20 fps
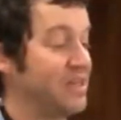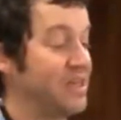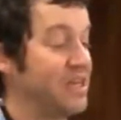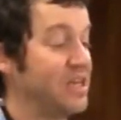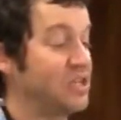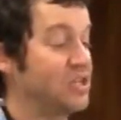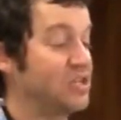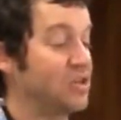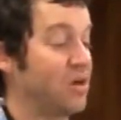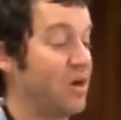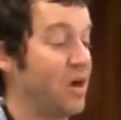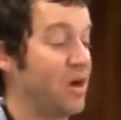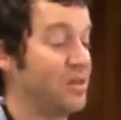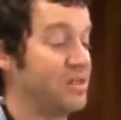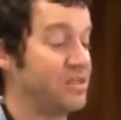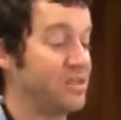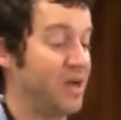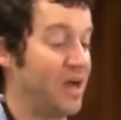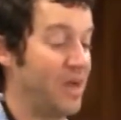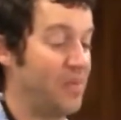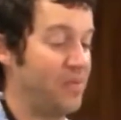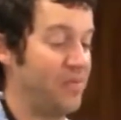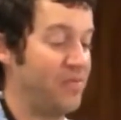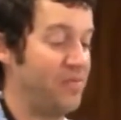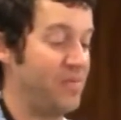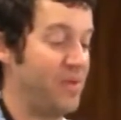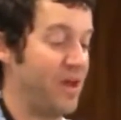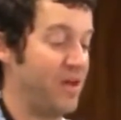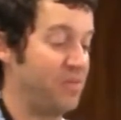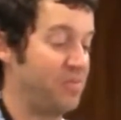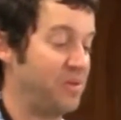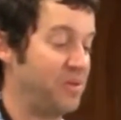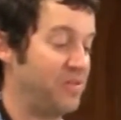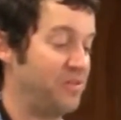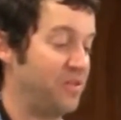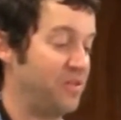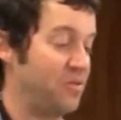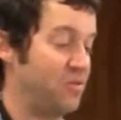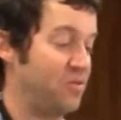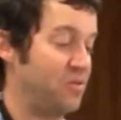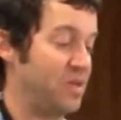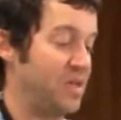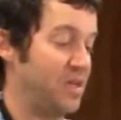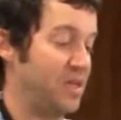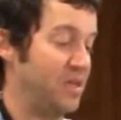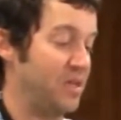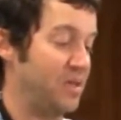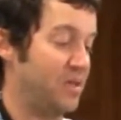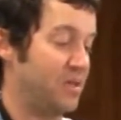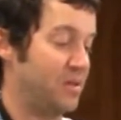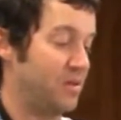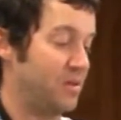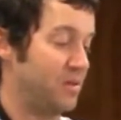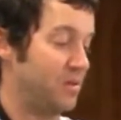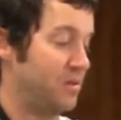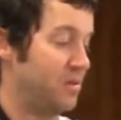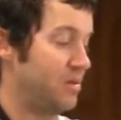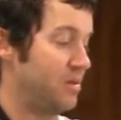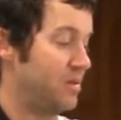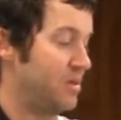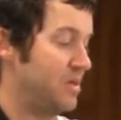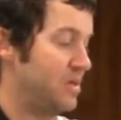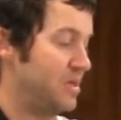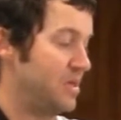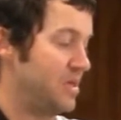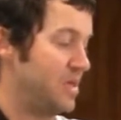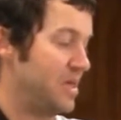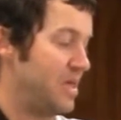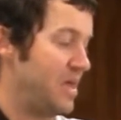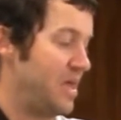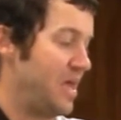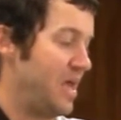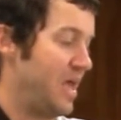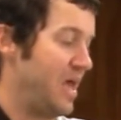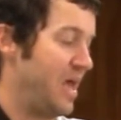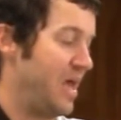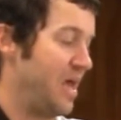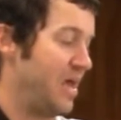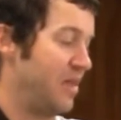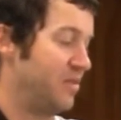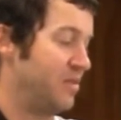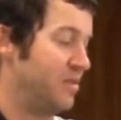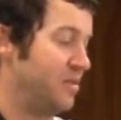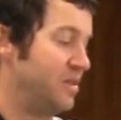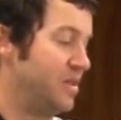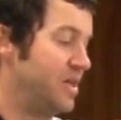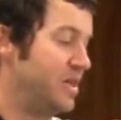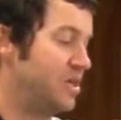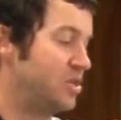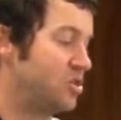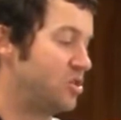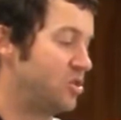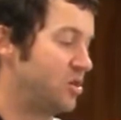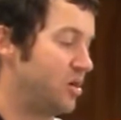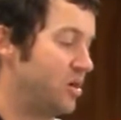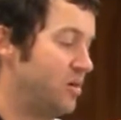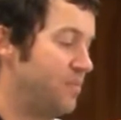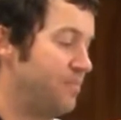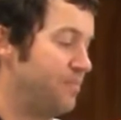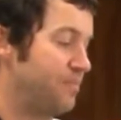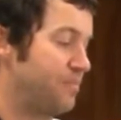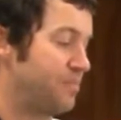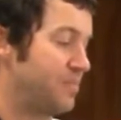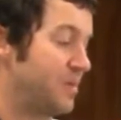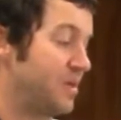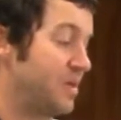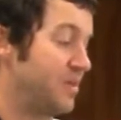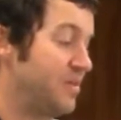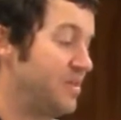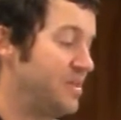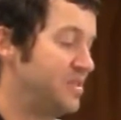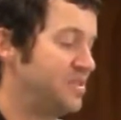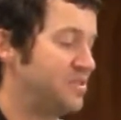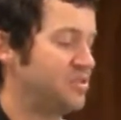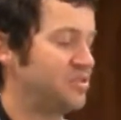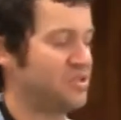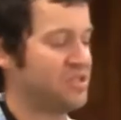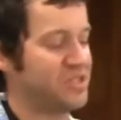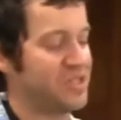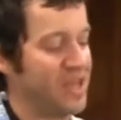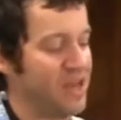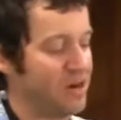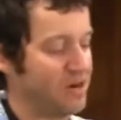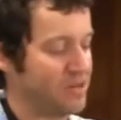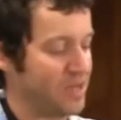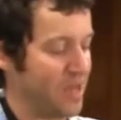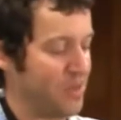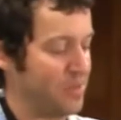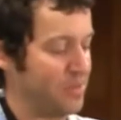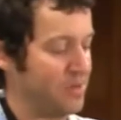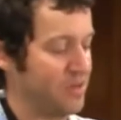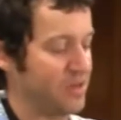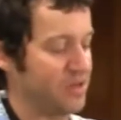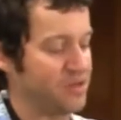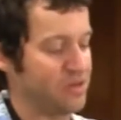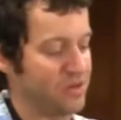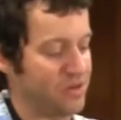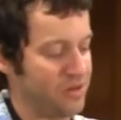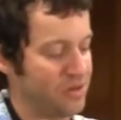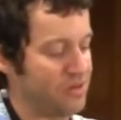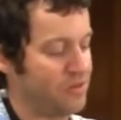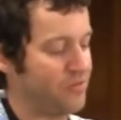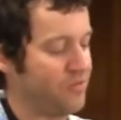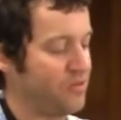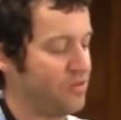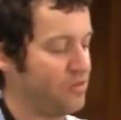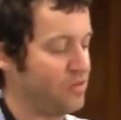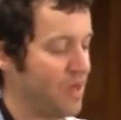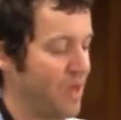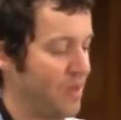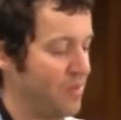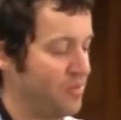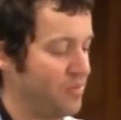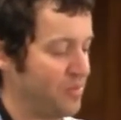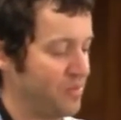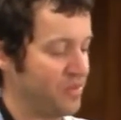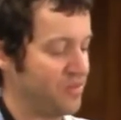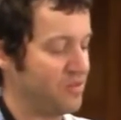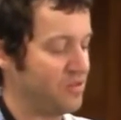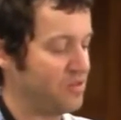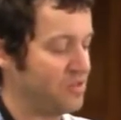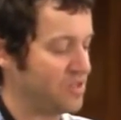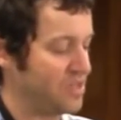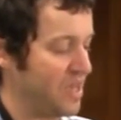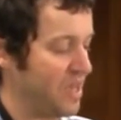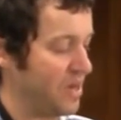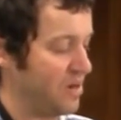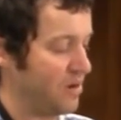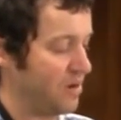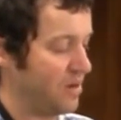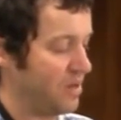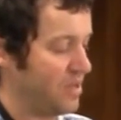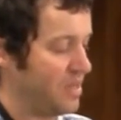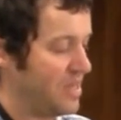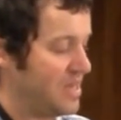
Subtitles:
ligature on top of the mouthpiece and the reed, and the ligature, this is your standard type of ligature. There's a few types, but this is your standard.